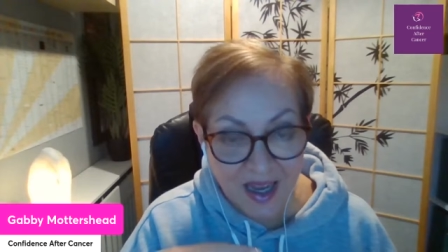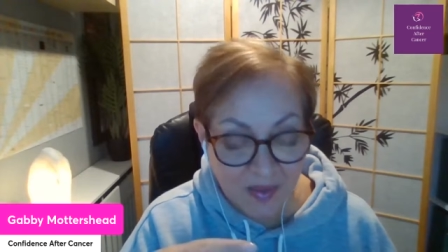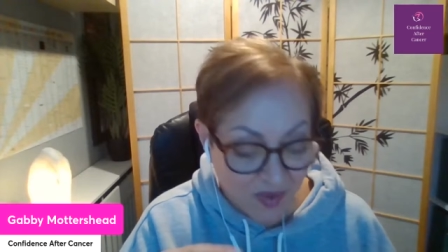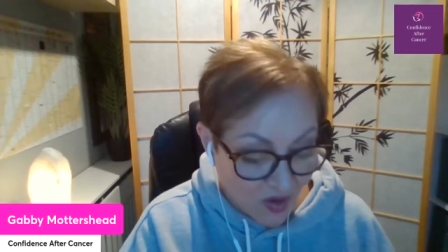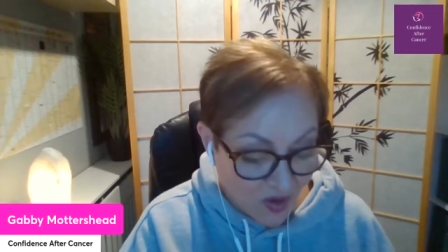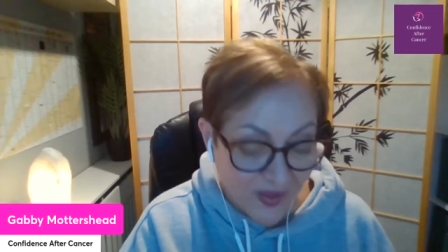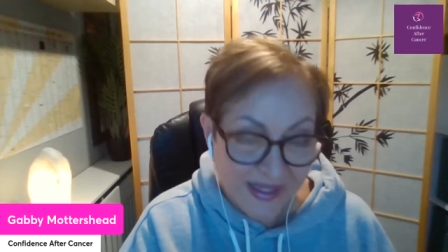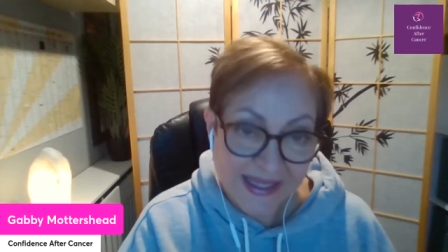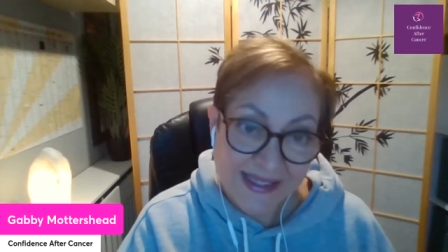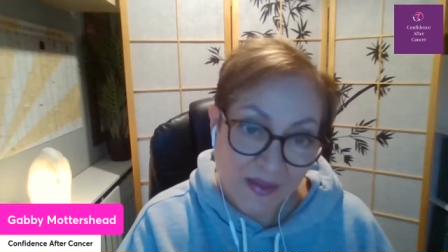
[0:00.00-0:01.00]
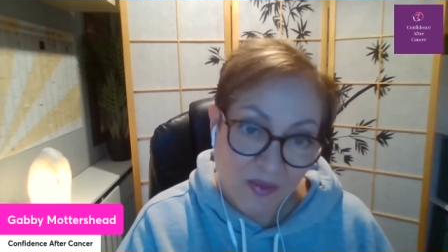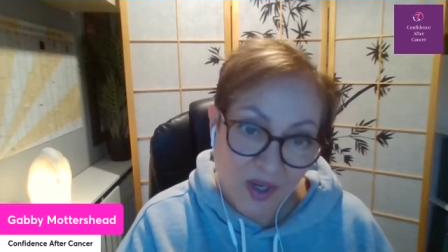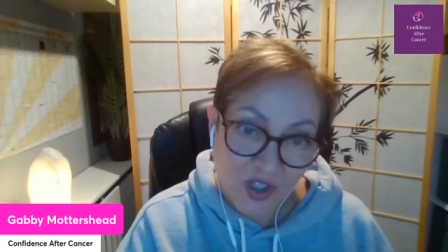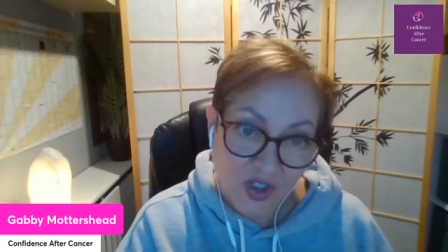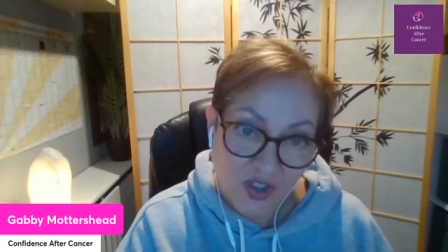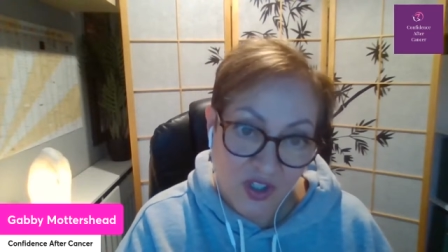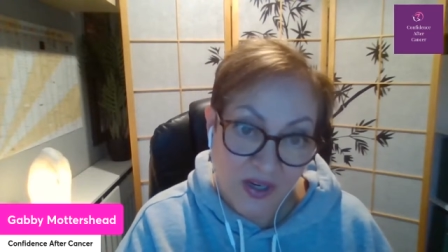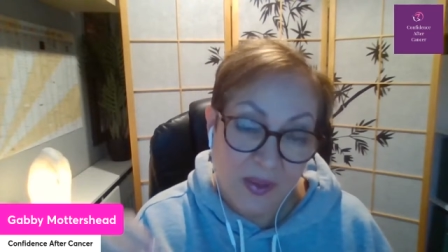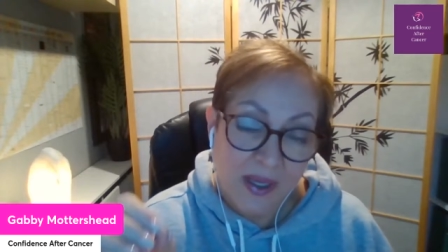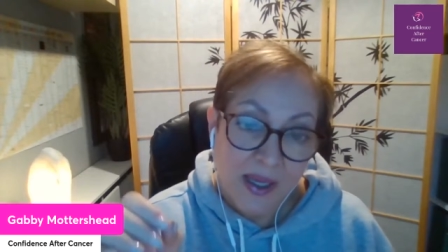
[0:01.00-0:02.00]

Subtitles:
I'm not always eating what I should do.